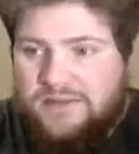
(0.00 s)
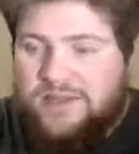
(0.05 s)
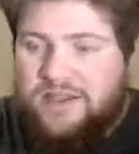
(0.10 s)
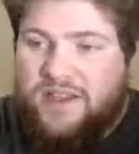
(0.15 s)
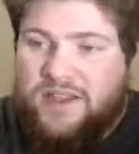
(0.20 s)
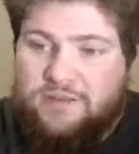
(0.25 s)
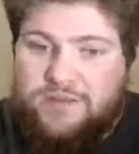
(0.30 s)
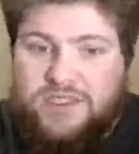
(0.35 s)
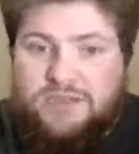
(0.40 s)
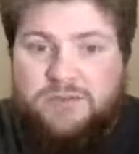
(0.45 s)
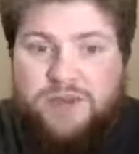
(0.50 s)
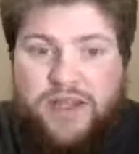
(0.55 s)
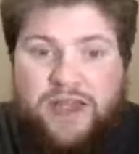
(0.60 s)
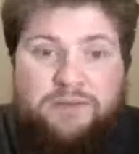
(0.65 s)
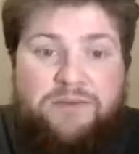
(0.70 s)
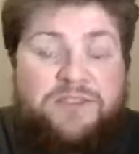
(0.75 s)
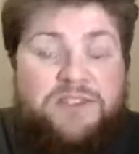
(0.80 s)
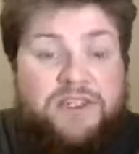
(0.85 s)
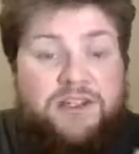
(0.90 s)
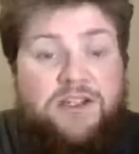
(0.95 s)
you think it would just be them
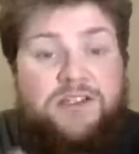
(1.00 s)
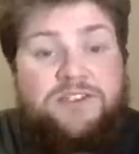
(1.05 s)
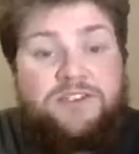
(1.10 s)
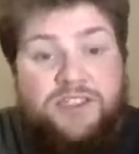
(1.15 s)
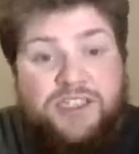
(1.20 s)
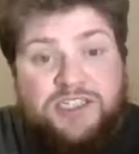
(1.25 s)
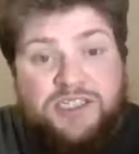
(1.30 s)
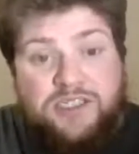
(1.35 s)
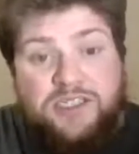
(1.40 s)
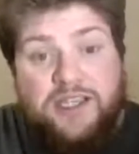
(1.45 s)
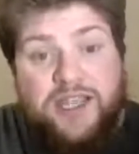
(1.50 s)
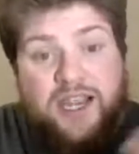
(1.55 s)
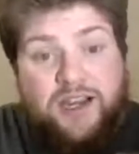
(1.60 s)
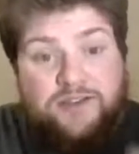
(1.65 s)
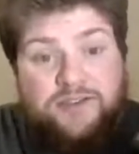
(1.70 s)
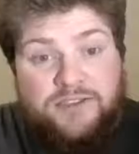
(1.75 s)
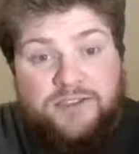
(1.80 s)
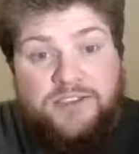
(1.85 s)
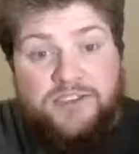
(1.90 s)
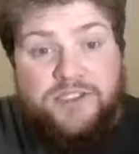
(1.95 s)
because they're traditionally the
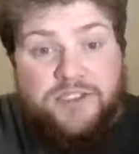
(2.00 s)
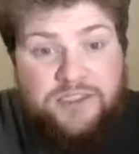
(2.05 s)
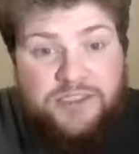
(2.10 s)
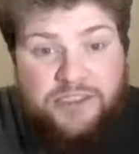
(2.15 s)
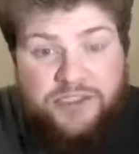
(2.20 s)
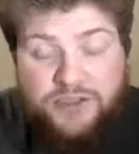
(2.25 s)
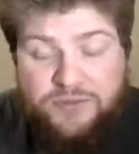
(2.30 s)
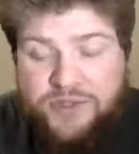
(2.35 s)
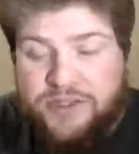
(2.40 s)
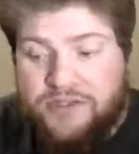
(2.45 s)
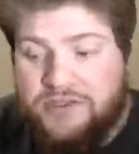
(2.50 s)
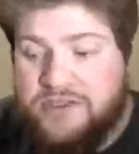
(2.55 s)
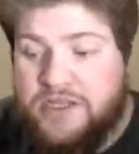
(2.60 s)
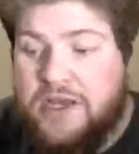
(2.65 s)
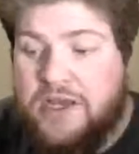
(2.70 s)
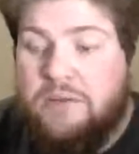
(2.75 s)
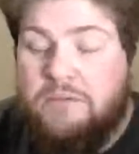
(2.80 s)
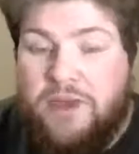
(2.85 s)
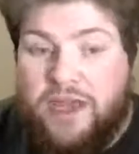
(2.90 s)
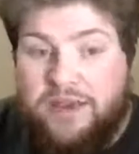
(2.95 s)
characters that turn into superheroes.
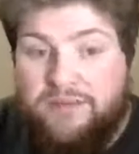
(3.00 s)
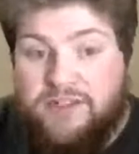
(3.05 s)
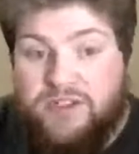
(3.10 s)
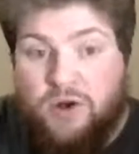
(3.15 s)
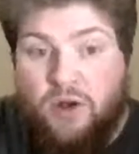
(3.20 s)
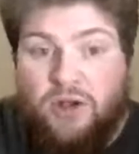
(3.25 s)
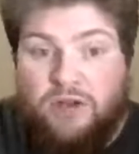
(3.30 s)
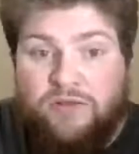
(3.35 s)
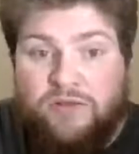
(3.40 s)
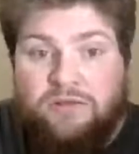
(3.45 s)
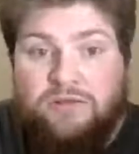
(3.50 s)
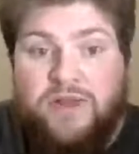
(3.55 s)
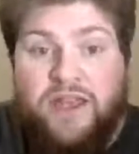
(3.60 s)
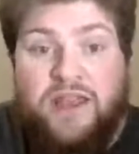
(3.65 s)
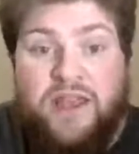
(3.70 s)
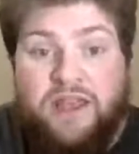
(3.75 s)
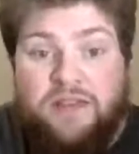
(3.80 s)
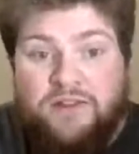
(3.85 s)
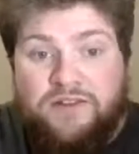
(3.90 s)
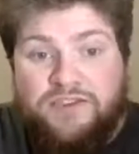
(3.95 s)
They give it to all of them,
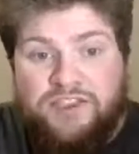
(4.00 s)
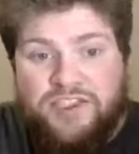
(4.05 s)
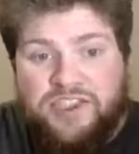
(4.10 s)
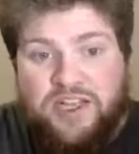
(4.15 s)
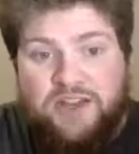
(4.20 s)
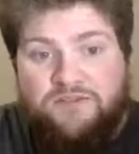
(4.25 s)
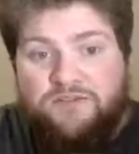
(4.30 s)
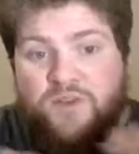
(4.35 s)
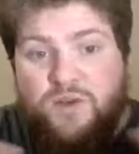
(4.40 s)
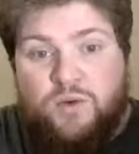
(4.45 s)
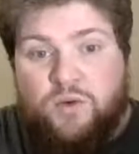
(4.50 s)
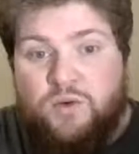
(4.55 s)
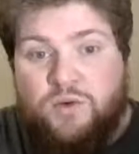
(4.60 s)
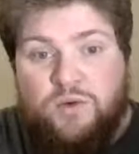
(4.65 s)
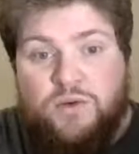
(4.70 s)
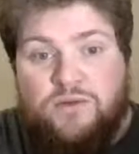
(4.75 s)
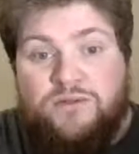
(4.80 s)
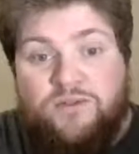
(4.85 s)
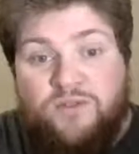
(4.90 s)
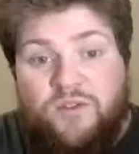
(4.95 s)
and there's just like
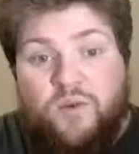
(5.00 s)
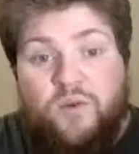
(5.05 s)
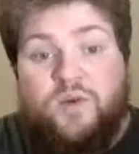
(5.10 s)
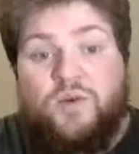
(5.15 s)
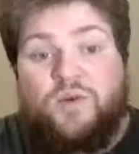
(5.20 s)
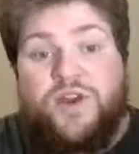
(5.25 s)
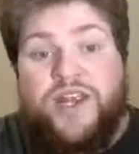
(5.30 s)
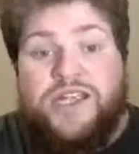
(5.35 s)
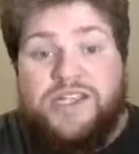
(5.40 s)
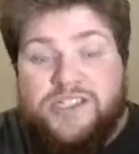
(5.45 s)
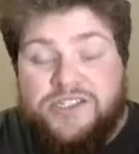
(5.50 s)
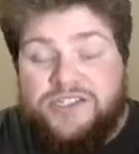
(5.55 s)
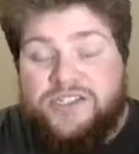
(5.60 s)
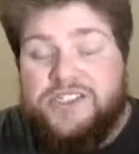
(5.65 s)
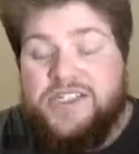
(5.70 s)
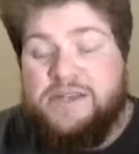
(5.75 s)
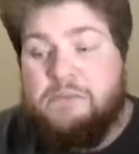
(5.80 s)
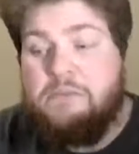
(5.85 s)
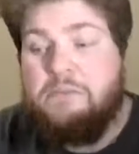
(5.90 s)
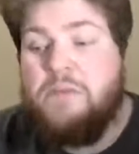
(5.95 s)
a full Ranger
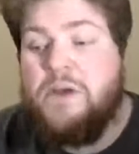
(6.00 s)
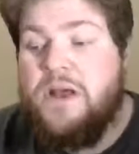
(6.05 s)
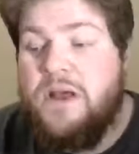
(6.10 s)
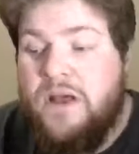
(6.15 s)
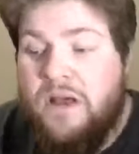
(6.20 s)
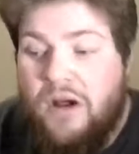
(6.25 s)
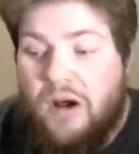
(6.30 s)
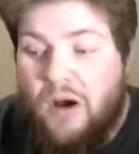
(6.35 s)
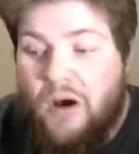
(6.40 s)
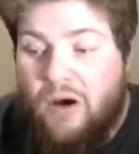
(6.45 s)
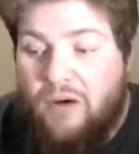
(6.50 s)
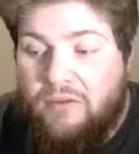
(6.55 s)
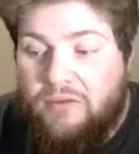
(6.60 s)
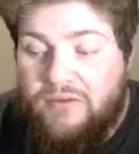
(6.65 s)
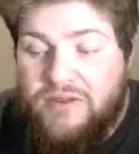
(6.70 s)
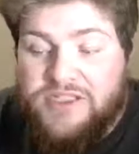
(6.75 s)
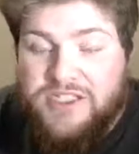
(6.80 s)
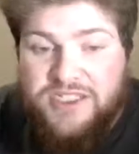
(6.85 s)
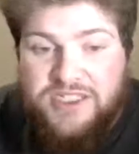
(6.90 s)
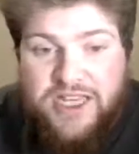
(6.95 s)
team of
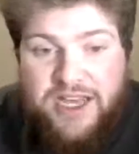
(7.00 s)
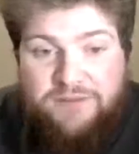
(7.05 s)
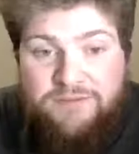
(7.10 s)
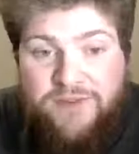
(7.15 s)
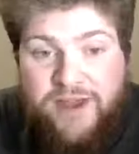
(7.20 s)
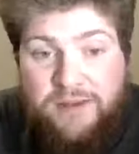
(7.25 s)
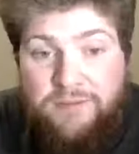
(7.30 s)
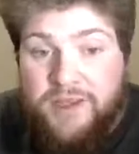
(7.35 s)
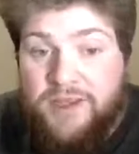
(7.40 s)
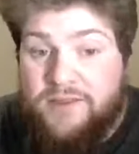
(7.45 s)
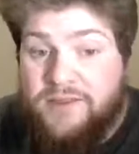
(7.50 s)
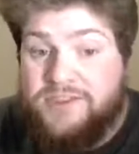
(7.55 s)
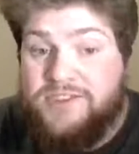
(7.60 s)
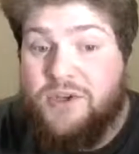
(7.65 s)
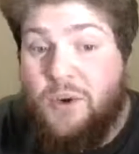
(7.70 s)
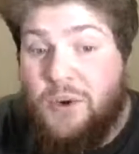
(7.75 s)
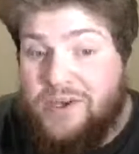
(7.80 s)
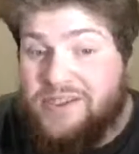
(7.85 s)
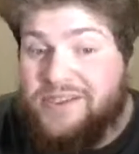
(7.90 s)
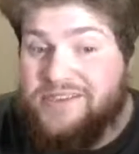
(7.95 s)
the Shazam family, and there's
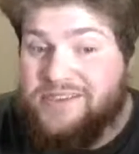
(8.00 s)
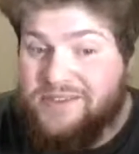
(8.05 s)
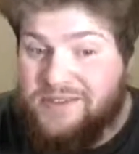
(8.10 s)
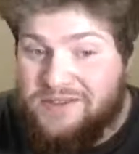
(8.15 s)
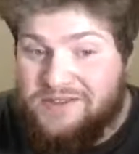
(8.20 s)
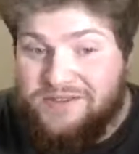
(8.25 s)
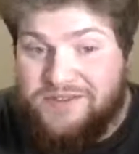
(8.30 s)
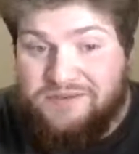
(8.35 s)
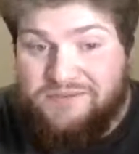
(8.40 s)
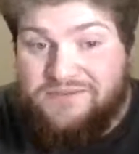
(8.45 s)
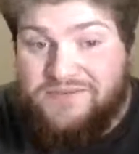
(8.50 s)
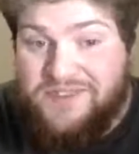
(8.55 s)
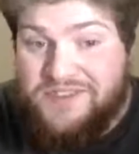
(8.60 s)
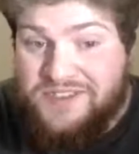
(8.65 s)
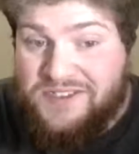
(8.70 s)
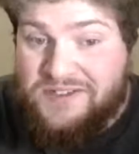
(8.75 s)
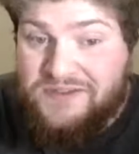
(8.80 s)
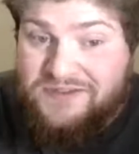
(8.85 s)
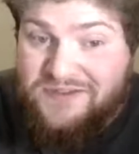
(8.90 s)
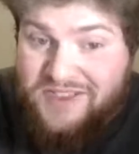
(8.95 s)
toys out of them for
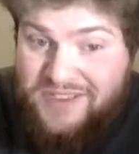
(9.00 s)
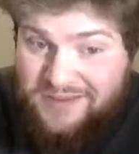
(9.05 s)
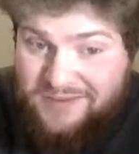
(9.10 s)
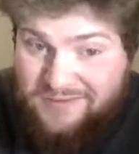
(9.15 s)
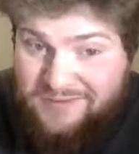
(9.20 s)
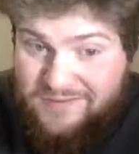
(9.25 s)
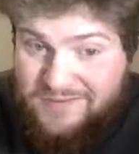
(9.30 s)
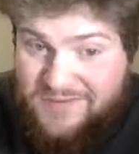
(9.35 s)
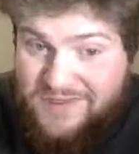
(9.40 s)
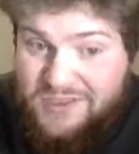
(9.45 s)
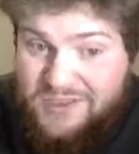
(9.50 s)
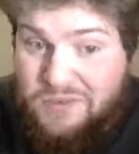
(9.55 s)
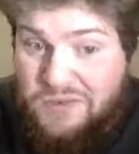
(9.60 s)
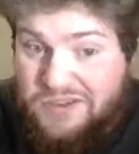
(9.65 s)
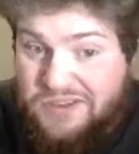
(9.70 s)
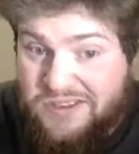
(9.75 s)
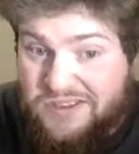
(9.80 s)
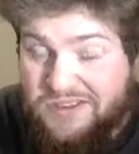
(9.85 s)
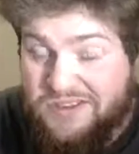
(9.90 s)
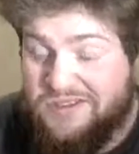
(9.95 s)
the new film.
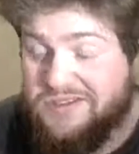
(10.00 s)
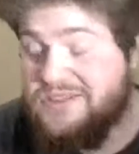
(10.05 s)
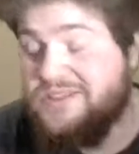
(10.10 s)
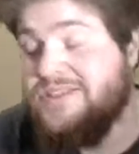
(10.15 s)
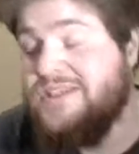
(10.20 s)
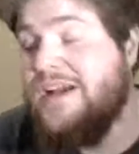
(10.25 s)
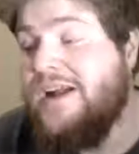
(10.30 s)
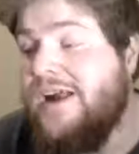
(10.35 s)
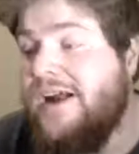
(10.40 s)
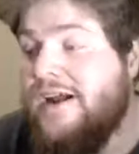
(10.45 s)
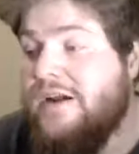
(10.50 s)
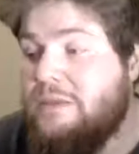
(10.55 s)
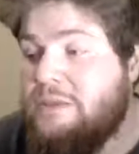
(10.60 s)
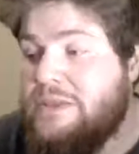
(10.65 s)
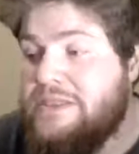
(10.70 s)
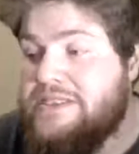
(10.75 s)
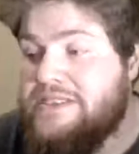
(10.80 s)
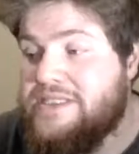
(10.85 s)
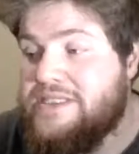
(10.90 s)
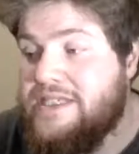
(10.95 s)
Spoilers,
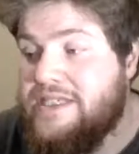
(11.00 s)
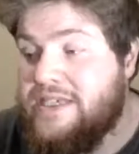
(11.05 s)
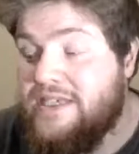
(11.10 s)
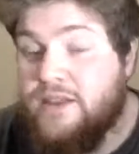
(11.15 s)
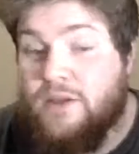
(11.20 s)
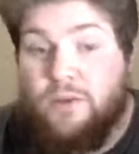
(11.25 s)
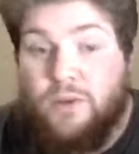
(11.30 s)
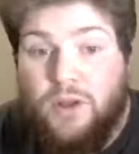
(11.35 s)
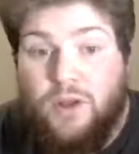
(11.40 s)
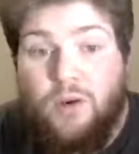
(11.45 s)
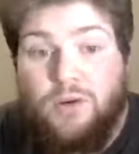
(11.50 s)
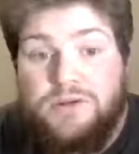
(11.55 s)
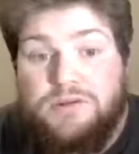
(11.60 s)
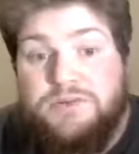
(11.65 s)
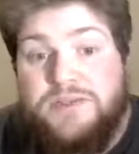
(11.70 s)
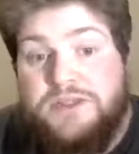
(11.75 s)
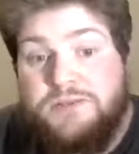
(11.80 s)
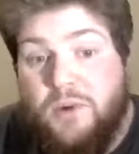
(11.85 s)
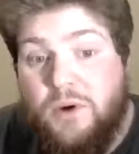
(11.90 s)
but there will always be